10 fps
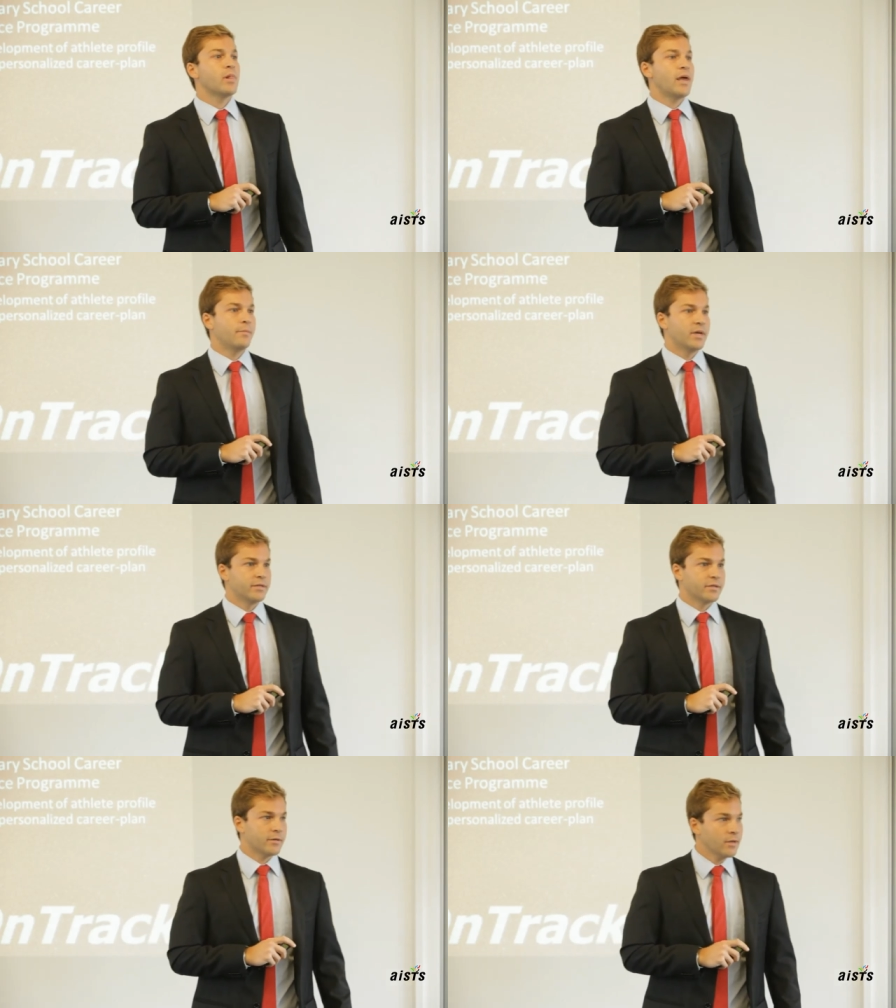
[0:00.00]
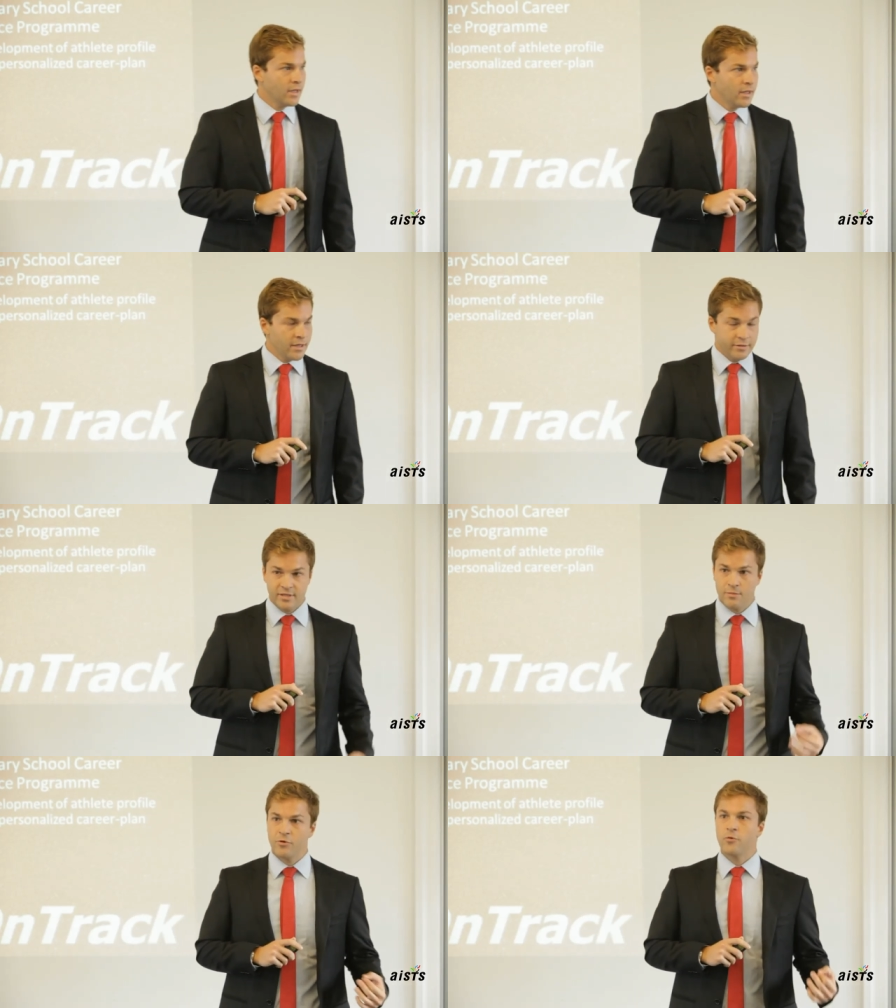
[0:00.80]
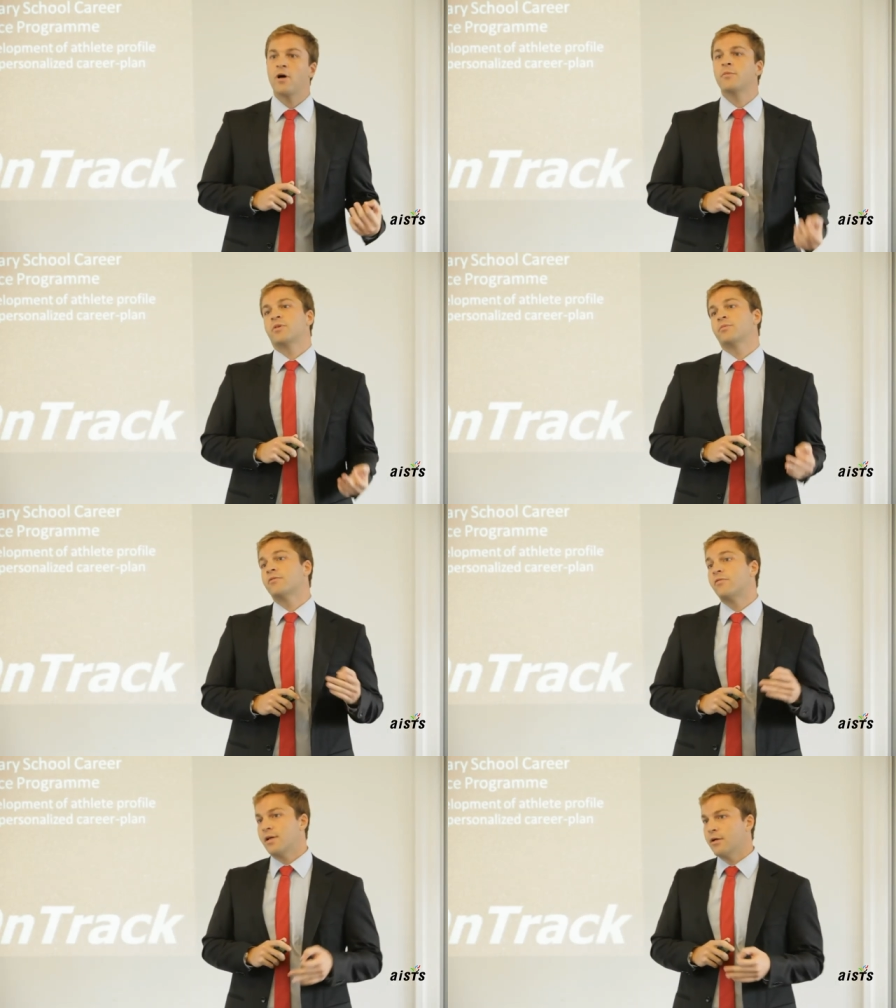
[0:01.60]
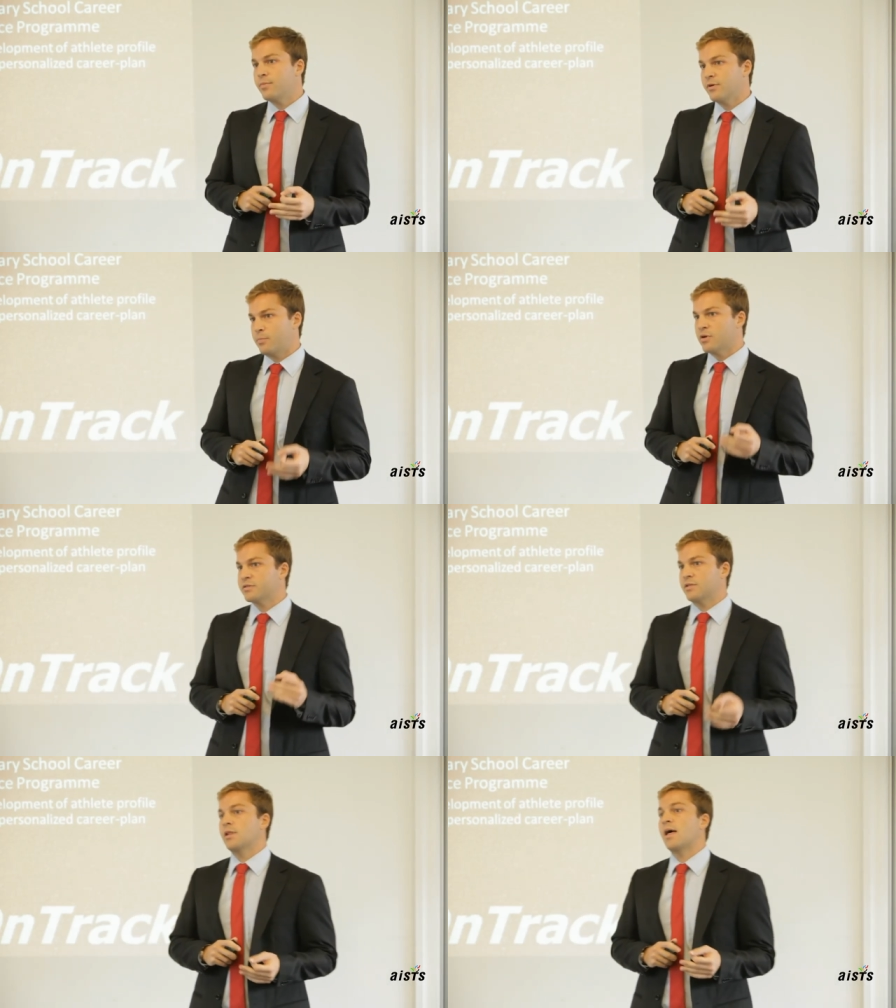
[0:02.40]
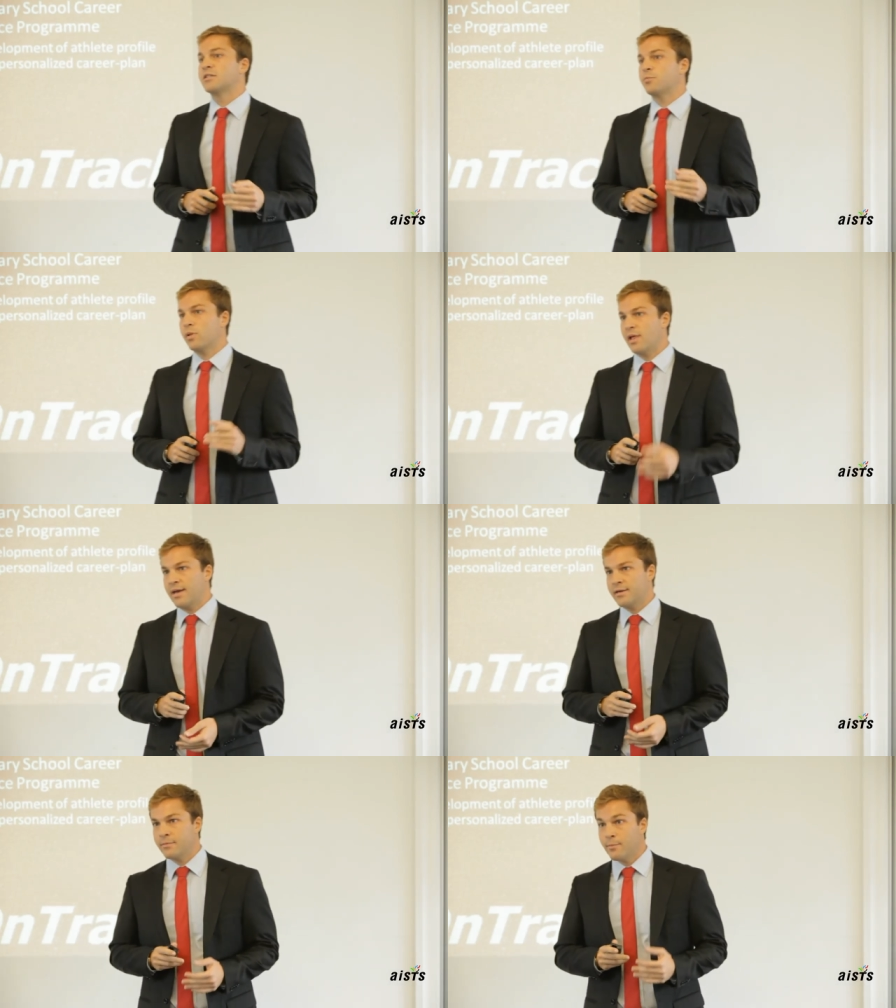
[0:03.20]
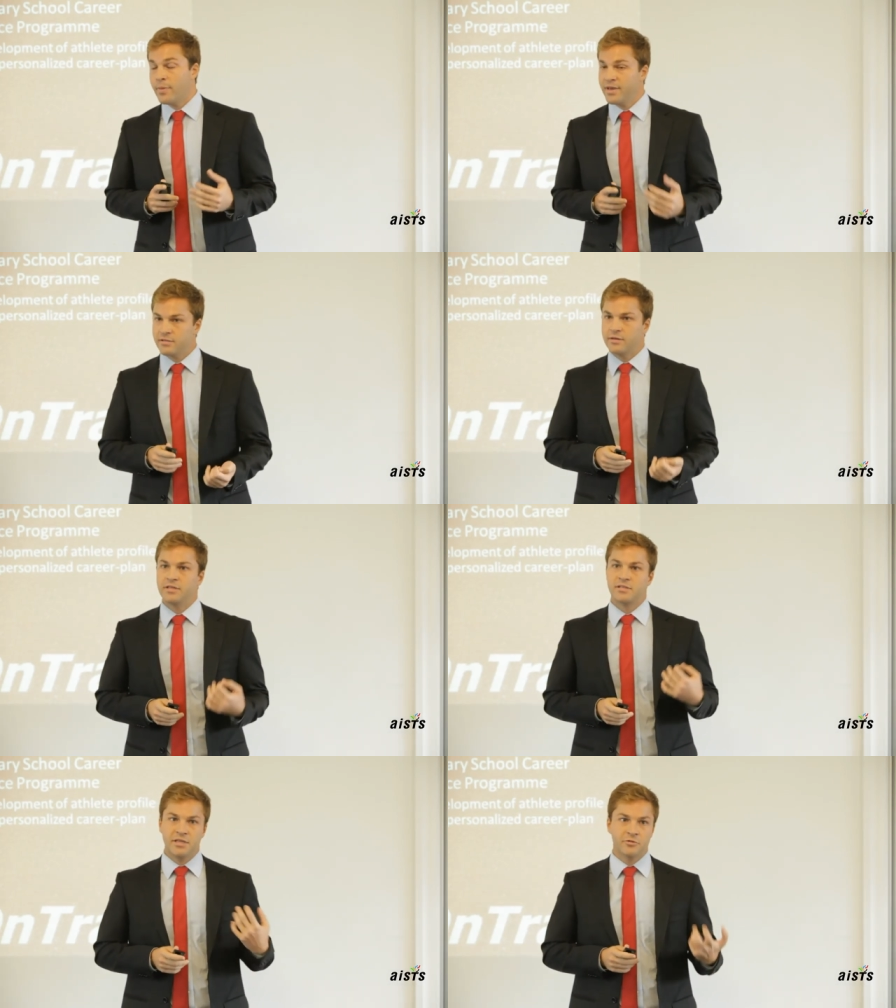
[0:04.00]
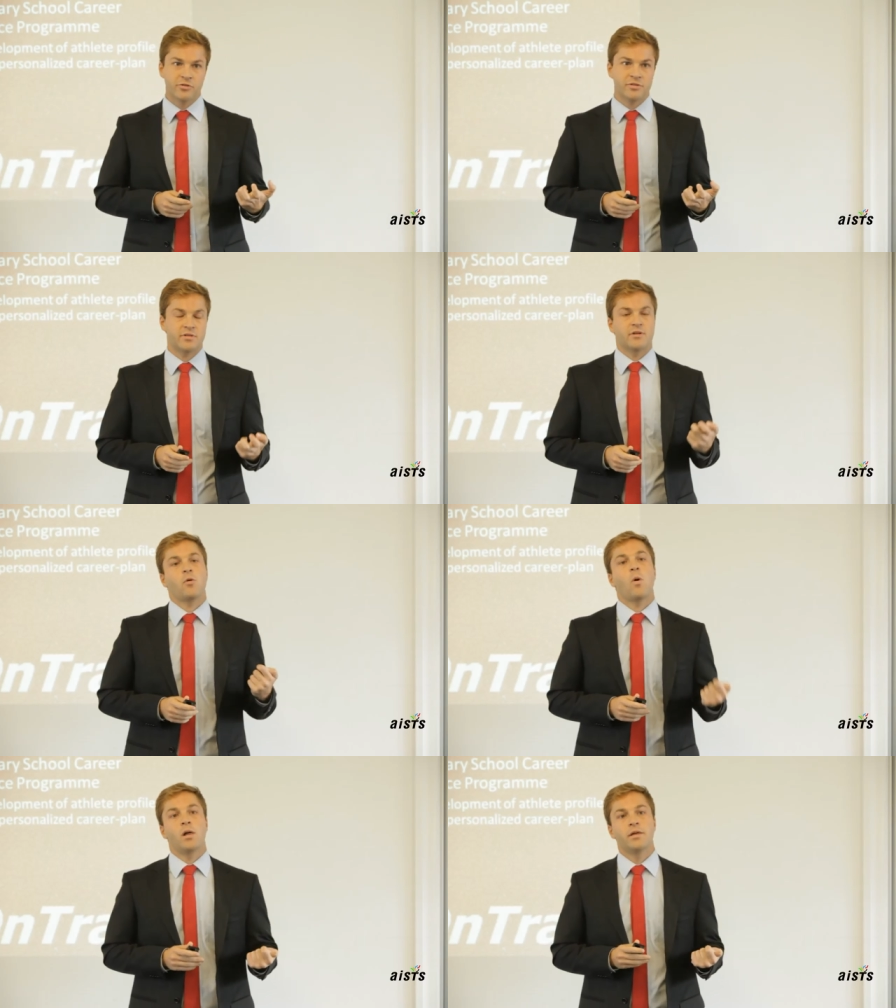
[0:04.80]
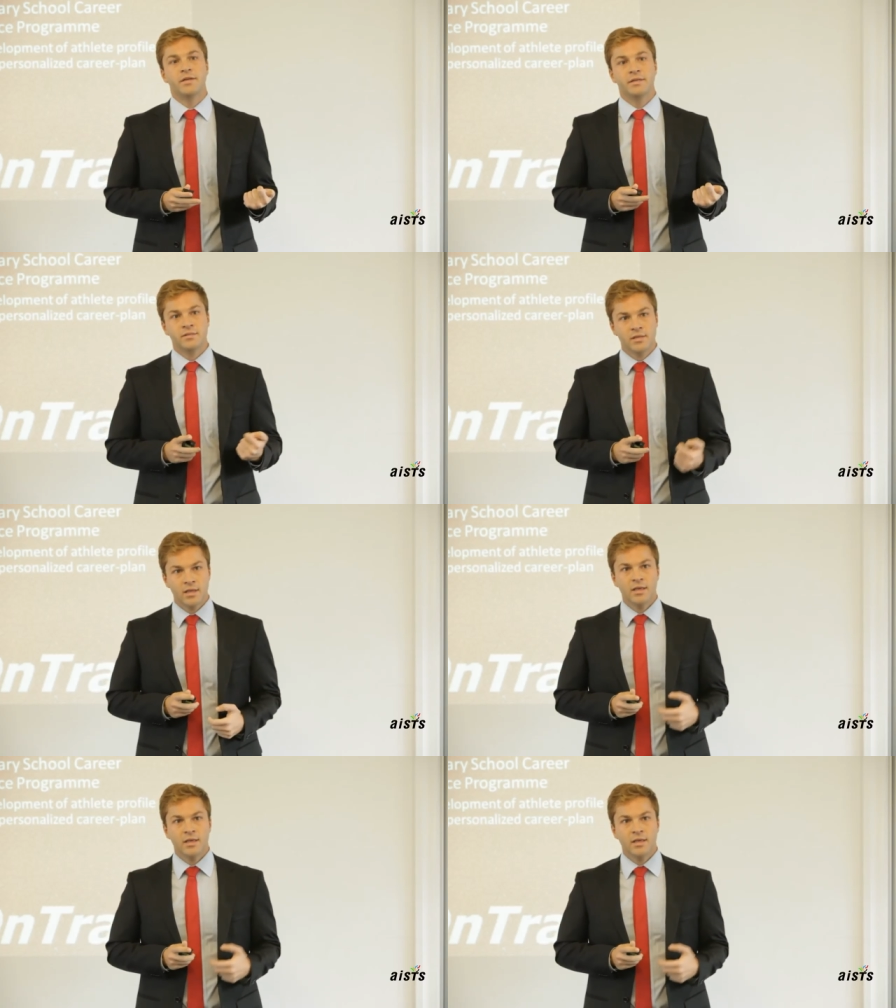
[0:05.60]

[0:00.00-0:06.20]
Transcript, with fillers: plan mentor, someone who helped him develop a personalized plan based on his interests and qualities